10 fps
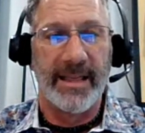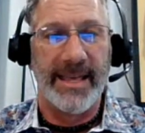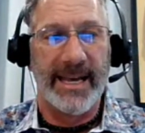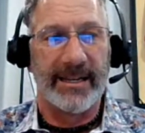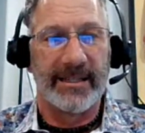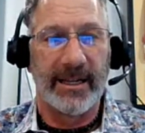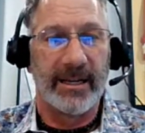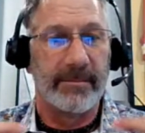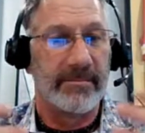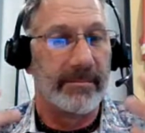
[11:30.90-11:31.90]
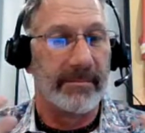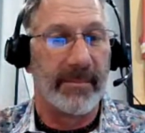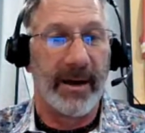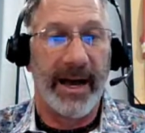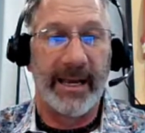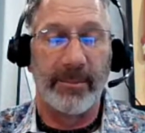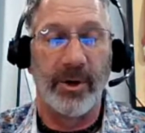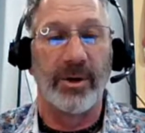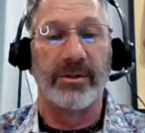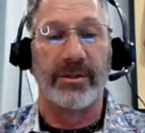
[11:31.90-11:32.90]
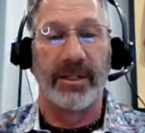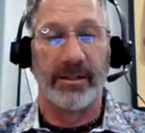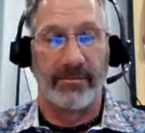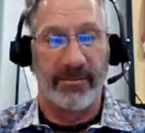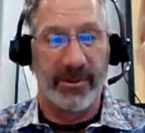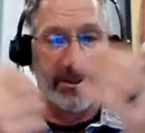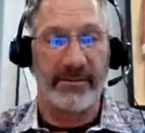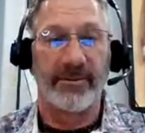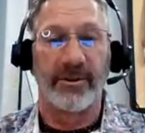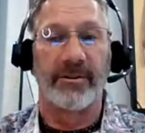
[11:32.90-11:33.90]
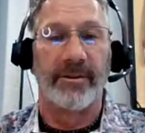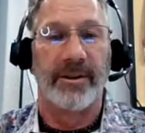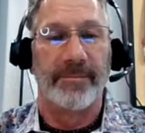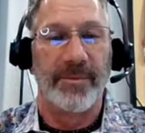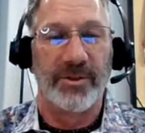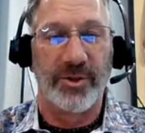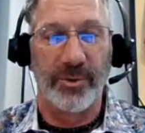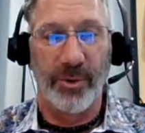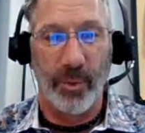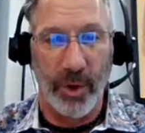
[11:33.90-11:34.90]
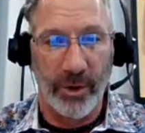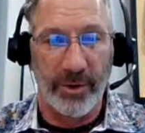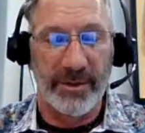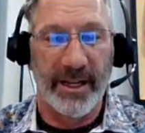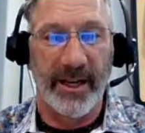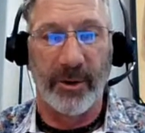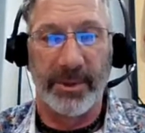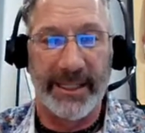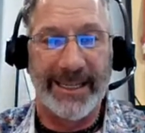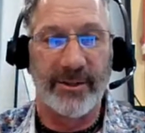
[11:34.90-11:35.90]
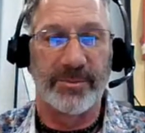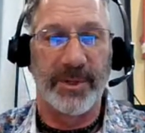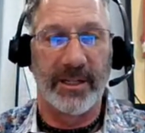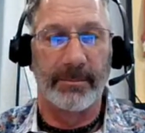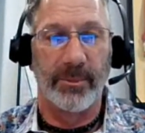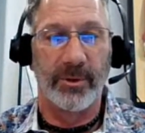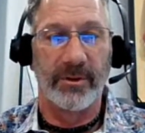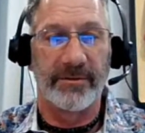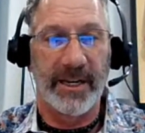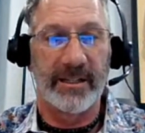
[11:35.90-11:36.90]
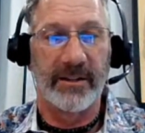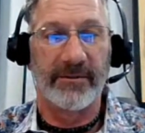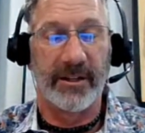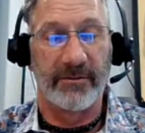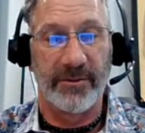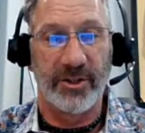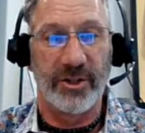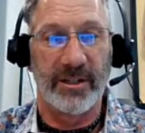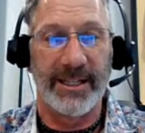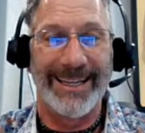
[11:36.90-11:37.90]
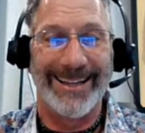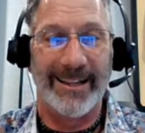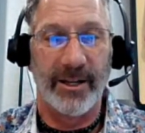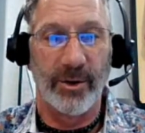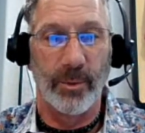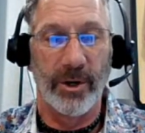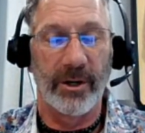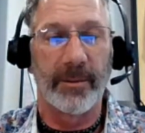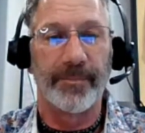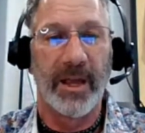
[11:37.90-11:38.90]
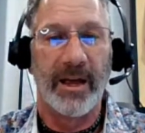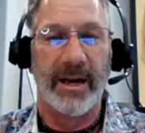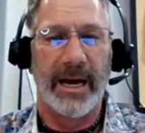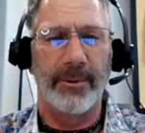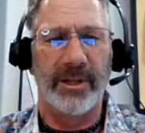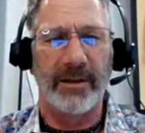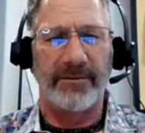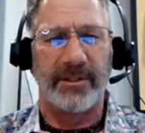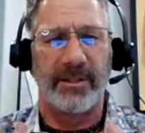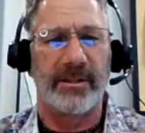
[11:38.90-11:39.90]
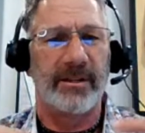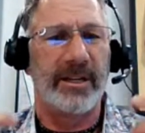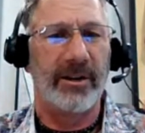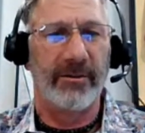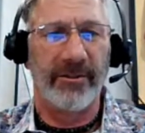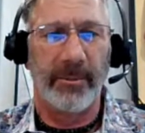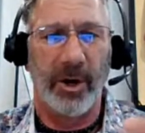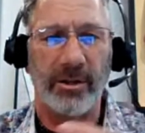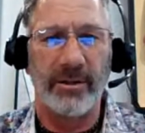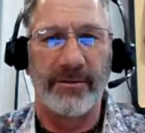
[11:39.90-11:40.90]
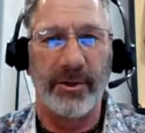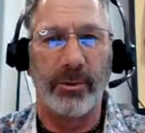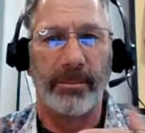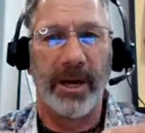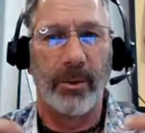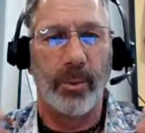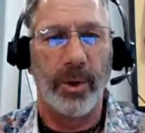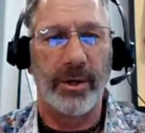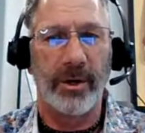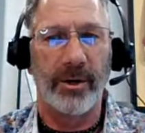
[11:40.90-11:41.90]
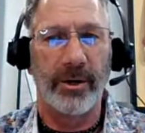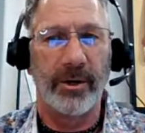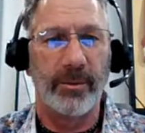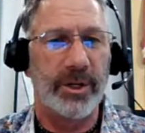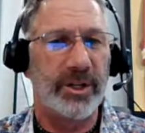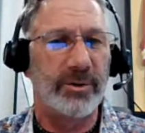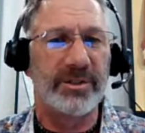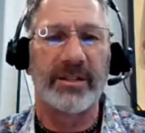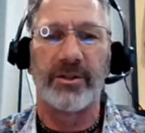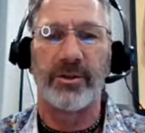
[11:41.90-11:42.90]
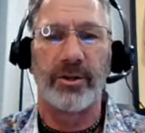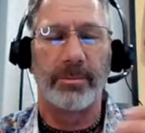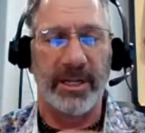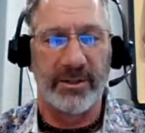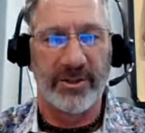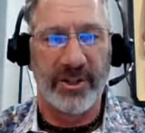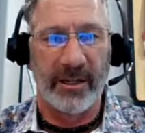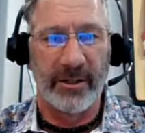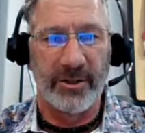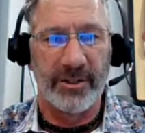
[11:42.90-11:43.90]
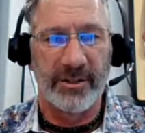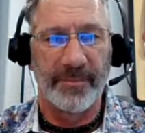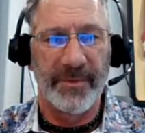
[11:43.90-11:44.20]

that I am called to deliver to the world to help leaders become more effective and efficient in their work. I would love to hear from all of you about what do you sense are your biggest challenges